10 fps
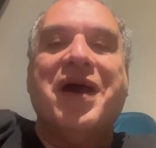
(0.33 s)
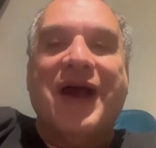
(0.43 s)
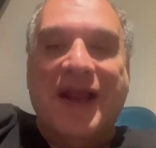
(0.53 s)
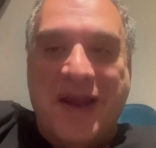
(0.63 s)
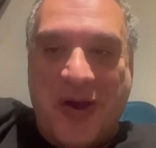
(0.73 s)

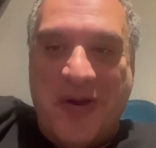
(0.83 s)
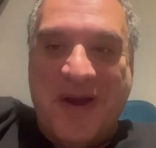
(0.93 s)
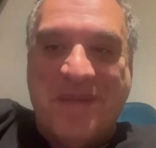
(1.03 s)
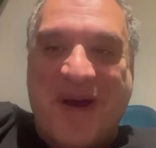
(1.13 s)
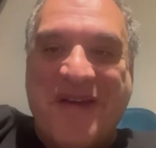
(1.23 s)

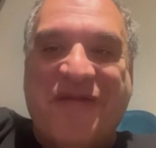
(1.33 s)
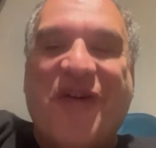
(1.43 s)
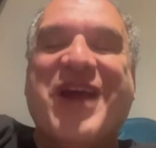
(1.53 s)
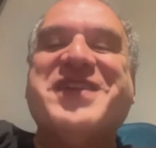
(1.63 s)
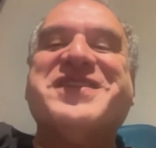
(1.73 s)
Aloha, my
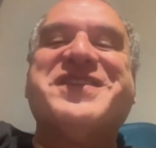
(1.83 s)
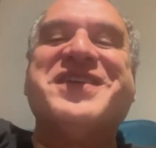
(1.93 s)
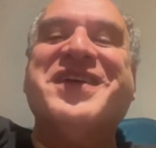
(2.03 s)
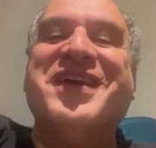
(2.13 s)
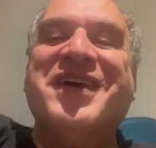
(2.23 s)

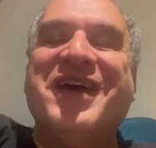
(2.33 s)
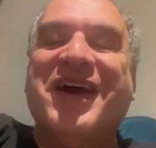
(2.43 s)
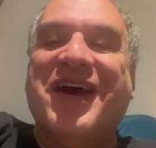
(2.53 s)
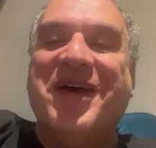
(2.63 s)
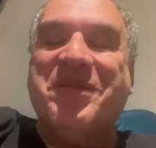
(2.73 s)
friends.
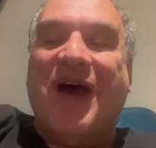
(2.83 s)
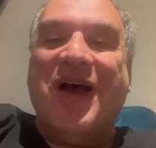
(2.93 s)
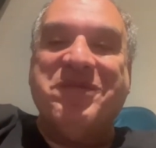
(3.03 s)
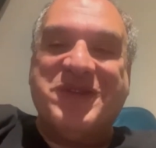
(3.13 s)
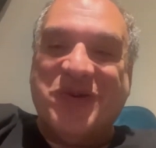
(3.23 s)

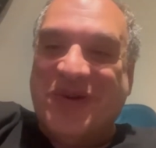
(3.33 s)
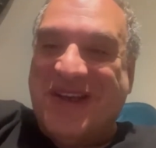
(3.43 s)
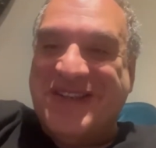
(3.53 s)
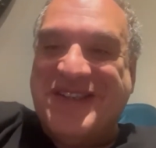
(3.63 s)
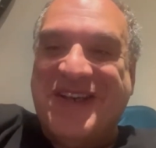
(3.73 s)
I'm
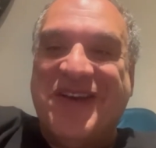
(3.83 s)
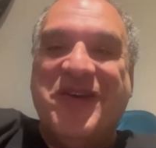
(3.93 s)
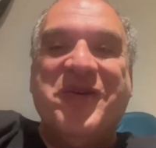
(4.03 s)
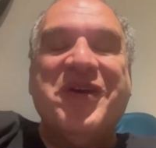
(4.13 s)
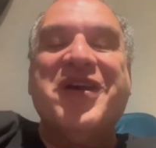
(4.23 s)
talking to
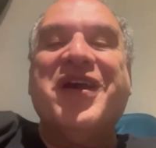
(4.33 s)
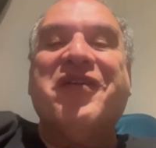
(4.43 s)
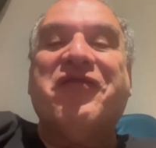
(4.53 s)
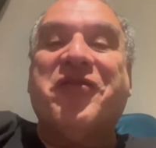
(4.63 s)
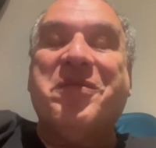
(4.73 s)
you
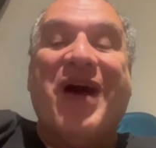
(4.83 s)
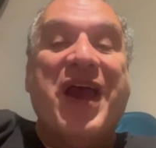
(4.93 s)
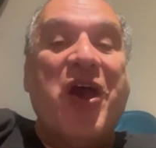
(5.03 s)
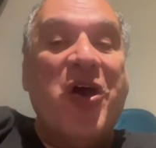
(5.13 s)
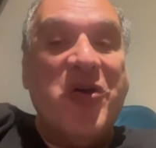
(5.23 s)
from
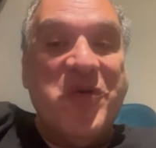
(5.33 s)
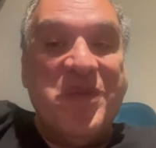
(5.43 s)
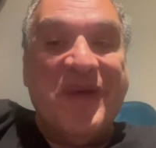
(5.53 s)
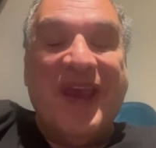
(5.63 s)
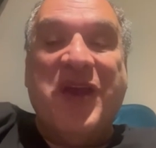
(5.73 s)
my
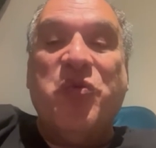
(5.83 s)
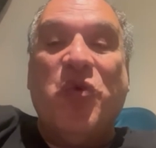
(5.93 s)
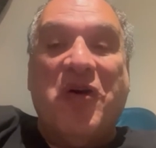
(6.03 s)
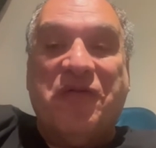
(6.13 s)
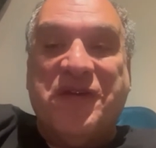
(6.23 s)
home in
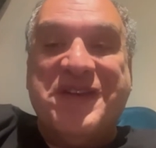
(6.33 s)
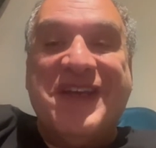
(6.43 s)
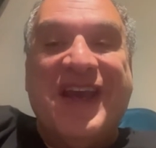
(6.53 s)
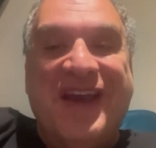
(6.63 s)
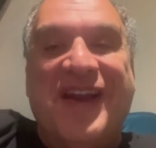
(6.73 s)
Watford,
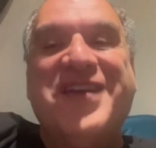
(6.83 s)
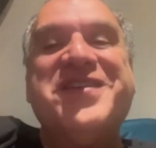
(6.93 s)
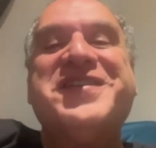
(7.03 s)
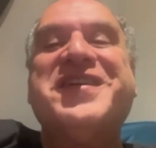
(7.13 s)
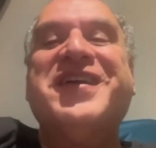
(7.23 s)

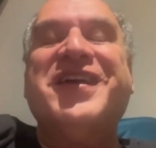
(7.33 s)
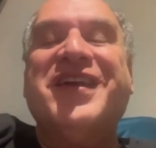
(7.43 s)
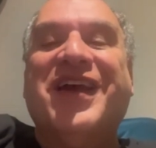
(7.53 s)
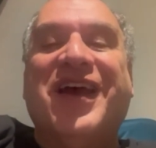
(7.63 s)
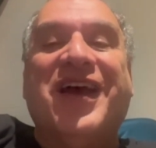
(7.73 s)
England,
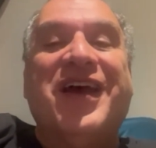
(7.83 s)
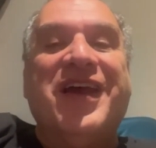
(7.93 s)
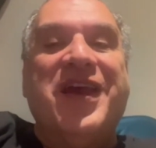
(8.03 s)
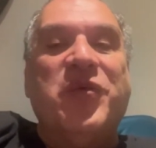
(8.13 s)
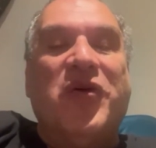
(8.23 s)

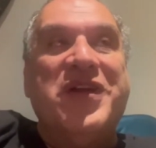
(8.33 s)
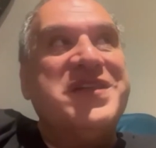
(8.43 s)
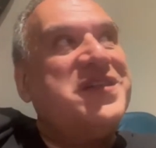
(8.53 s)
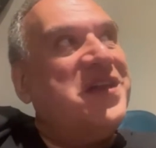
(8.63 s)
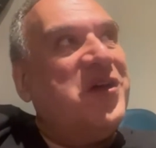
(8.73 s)
in what
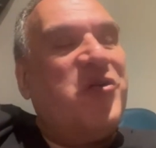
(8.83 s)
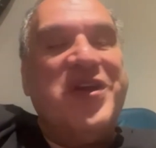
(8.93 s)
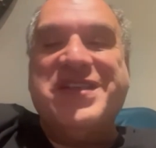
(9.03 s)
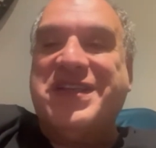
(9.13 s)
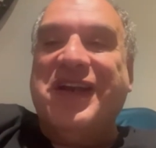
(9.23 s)
is an
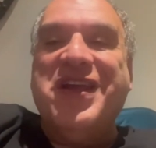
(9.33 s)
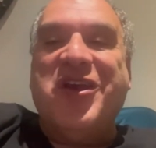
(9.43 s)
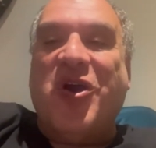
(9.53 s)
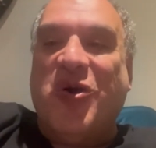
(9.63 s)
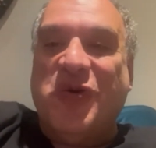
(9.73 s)
increasingly
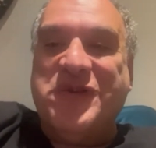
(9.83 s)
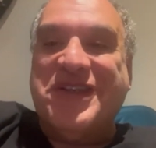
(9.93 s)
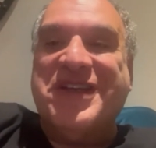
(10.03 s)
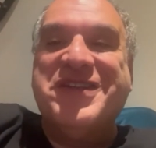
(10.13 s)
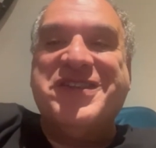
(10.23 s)

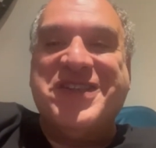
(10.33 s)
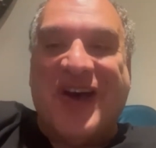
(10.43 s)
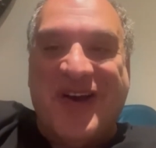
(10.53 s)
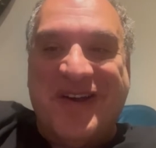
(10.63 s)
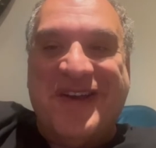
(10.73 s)
cold and
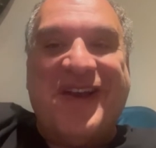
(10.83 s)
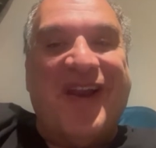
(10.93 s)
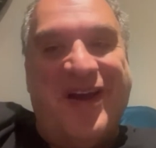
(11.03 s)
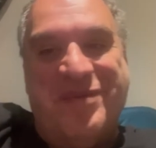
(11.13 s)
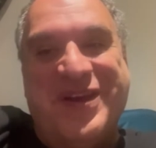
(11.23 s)
dark
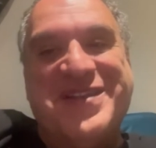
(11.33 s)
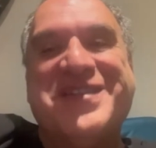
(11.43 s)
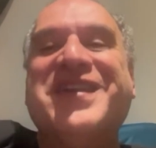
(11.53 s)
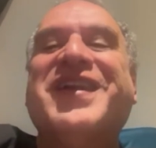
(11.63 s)
climate.